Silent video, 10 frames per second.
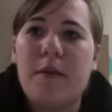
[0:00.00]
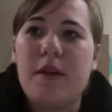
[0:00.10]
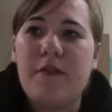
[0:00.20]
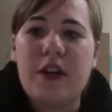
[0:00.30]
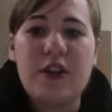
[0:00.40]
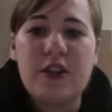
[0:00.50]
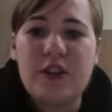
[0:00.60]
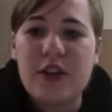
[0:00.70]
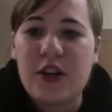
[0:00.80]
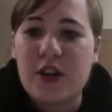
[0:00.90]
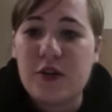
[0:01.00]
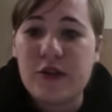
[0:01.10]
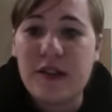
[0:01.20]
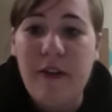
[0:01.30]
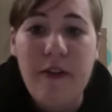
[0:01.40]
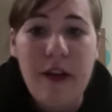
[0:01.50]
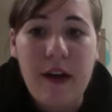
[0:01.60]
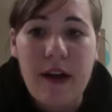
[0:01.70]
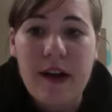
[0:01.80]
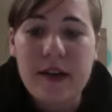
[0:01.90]
Fingers are used a
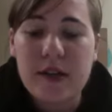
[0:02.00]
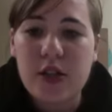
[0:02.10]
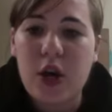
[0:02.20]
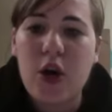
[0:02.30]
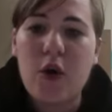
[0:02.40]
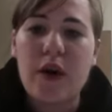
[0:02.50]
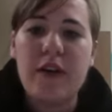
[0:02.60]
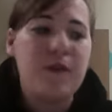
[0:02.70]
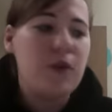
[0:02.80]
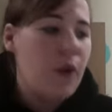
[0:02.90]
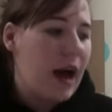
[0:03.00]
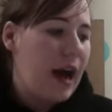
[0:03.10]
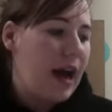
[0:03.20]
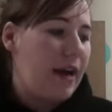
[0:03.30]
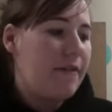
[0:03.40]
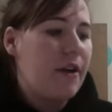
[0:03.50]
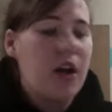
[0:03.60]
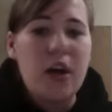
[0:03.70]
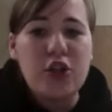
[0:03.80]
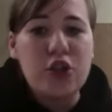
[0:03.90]
lot, so if you have
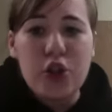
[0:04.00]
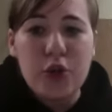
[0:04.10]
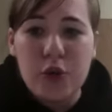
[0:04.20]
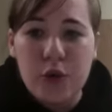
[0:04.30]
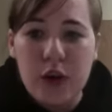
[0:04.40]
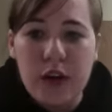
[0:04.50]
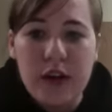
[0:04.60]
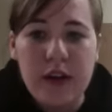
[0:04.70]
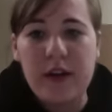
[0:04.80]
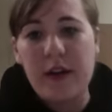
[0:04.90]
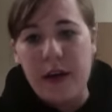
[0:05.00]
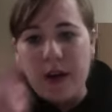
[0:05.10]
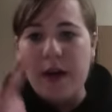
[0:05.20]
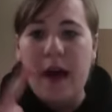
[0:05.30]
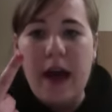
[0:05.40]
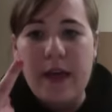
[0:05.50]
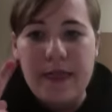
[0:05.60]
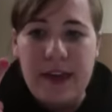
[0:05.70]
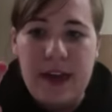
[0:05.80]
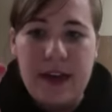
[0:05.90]
two
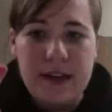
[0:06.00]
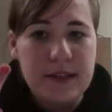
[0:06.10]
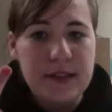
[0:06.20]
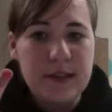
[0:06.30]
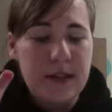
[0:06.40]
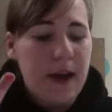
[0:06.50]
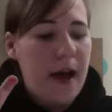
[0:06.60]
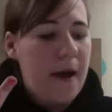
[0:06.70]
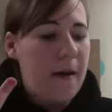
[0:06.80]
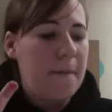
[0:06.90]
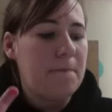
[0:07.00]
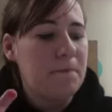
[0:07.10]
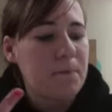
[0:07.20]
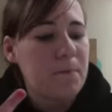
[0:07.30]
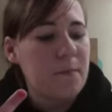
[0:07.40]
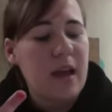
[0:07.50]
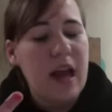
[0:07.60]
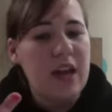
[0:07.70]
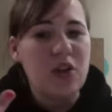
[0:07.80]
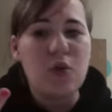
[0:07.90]
things
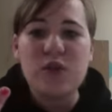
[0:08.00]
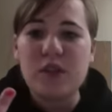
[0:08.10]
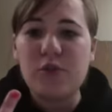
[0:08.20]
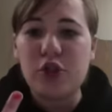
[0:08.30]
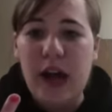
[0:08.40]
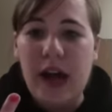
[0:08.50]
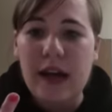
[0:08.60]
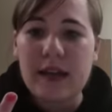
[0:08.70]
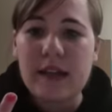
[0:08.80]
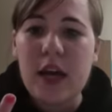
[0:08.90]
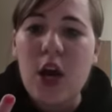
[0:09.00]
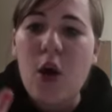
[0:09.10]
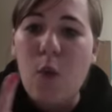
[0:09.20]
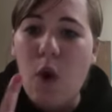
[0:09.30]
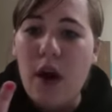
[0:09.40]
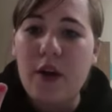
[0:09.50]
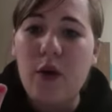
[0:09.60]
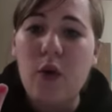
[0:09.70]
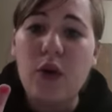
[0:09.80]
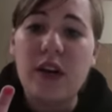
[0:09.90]
and you subtract one,
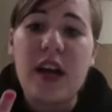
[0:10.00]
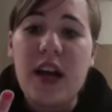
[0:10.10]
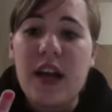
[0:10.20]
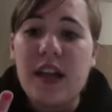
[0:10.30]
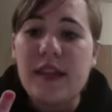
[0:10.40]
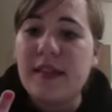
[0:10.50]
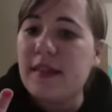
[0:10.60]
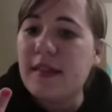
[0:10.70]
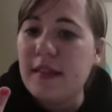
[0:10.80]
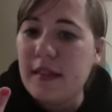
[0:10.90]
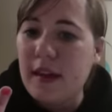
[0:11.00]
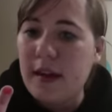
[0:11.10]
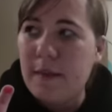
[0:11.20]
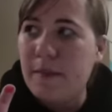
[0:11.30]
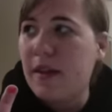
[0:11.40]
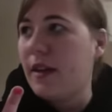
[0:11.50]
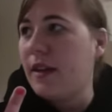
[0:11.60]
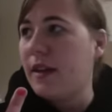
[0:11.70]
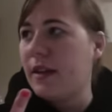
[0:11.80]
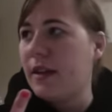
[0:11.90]
or the